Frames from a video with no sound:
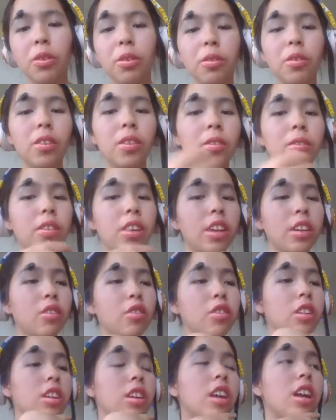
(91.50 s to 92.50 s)

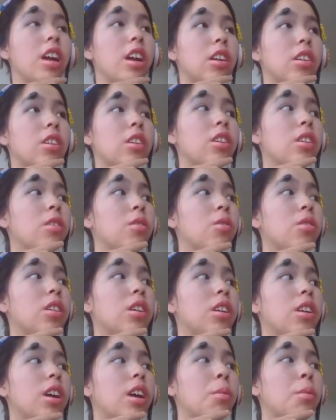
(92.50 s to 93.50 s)
Actually, yeah. You know
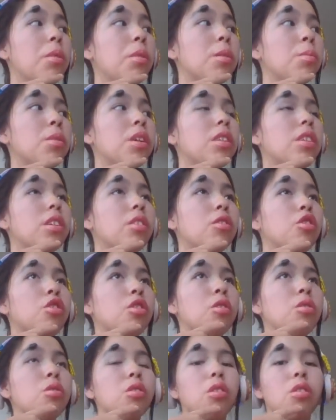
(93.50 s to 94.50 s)
what? I may be the
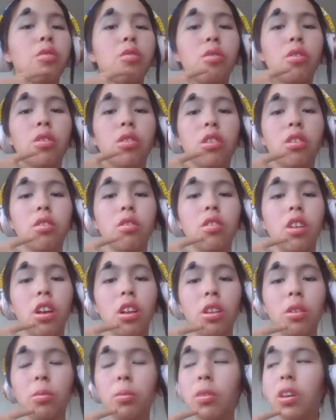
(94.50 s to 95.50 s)
Joker for this
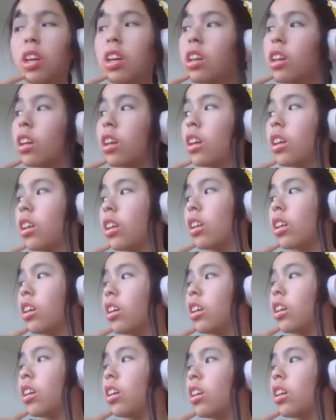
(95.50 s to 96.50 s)
Halloween.
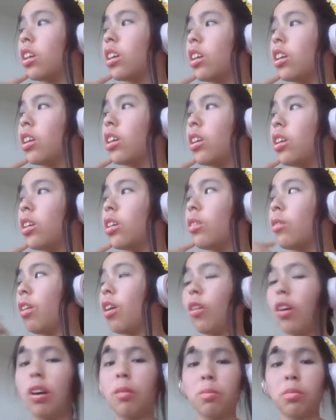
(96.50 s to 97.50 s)

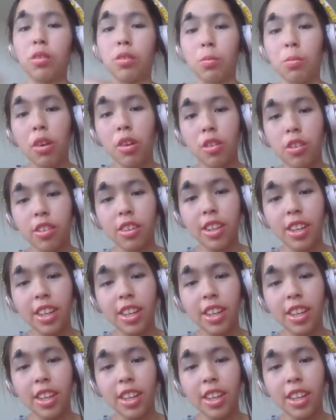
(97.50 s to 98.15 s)
Well, I'm smart.